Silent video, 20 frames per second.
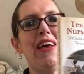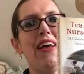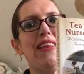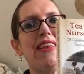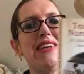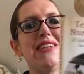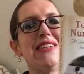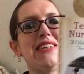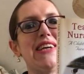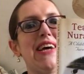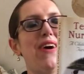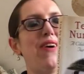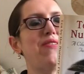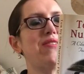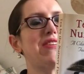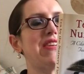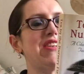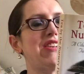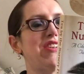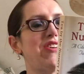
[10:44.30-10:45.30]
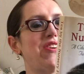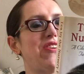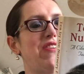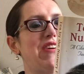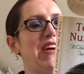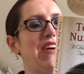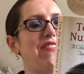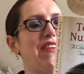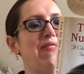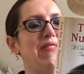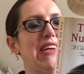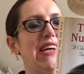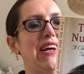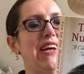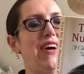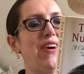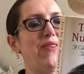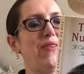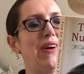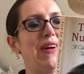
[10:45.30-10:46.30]
This tells the story of Emily
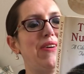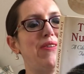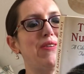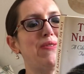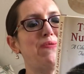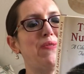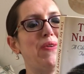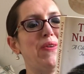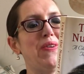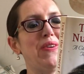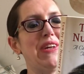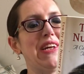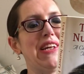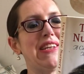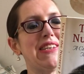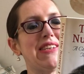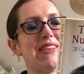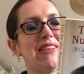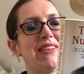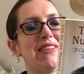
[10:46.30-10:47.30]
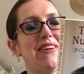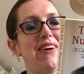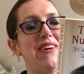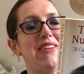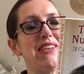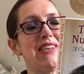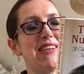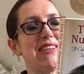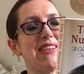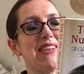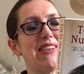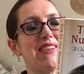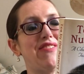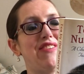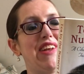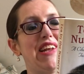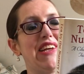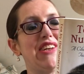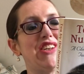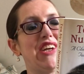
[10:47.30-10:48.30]
Huckwell, who was born in the tiny Sussex
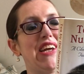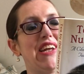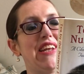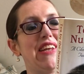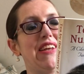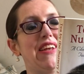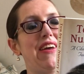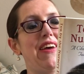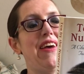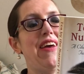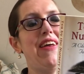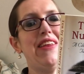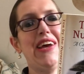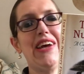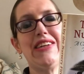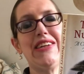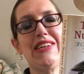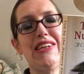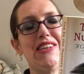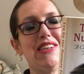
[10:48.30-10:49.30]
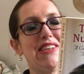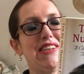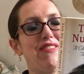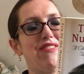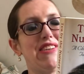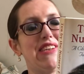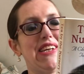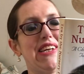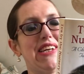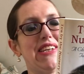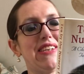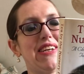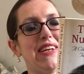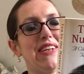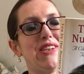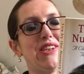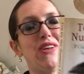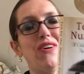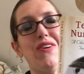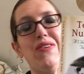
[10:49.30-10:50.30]
village in the 1870s, and
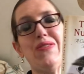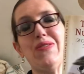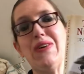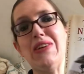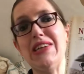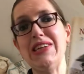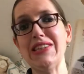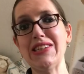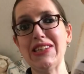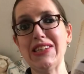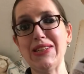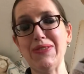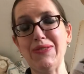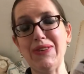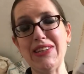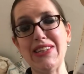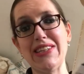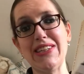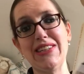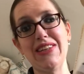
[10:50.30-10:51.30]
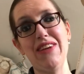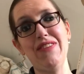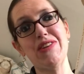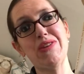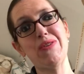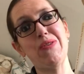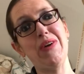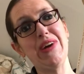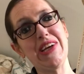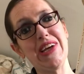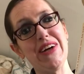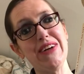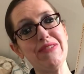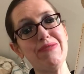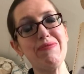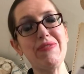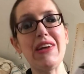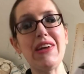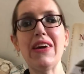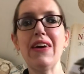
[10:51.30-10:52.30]
she went into domestic service quite young.
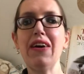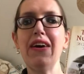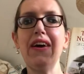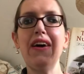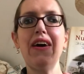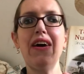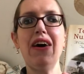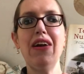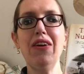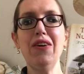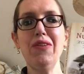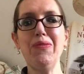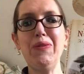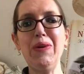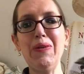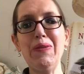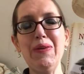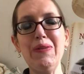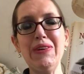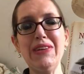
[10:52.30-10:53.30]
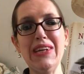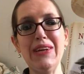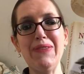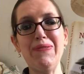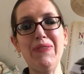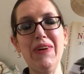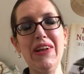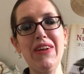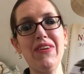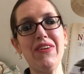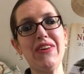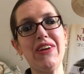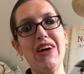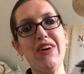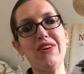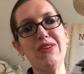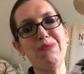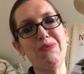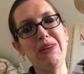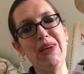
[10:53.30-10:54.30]
A lot of women did, but a lot of the
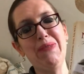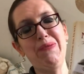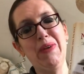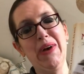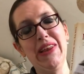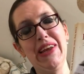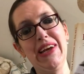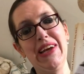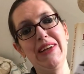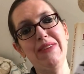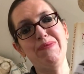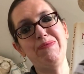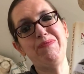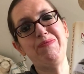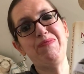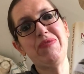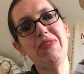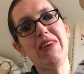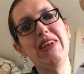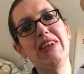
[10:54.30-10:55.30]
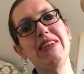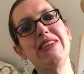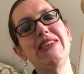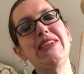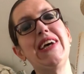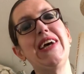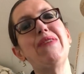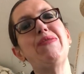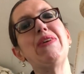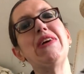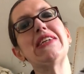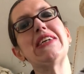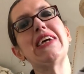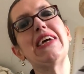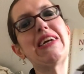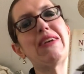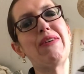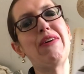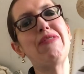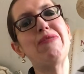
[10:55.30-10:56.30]
girls did back then. And to see her being
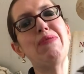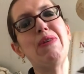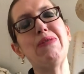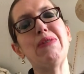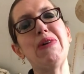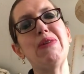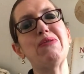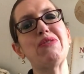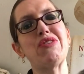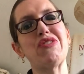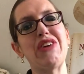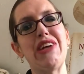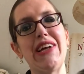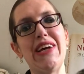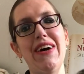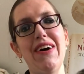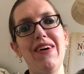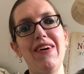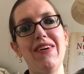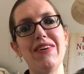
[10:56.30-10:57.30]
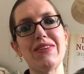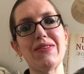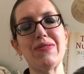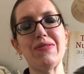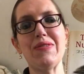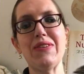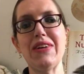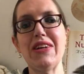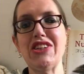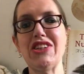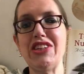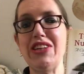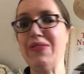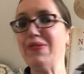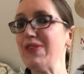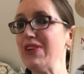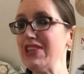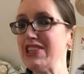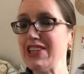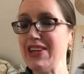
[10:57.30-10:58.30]
taken away from her mum was really hard. She didn't
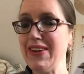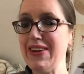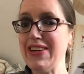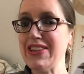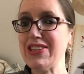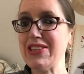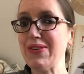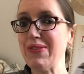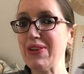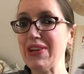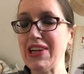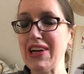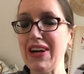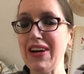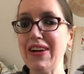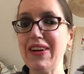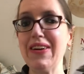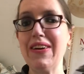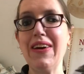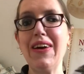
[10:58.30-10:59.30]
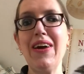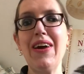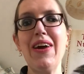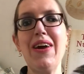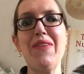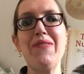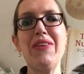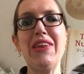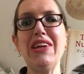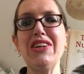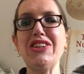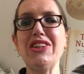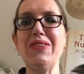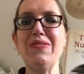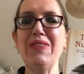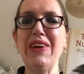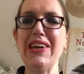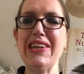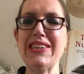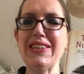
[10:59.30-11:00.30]
want to do it. She didn't want to go. But then she
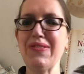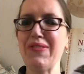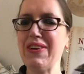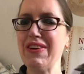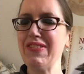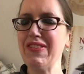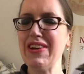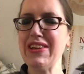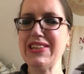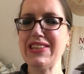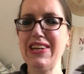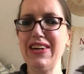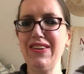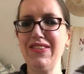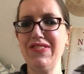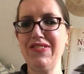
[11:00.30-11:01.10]
made something of herself.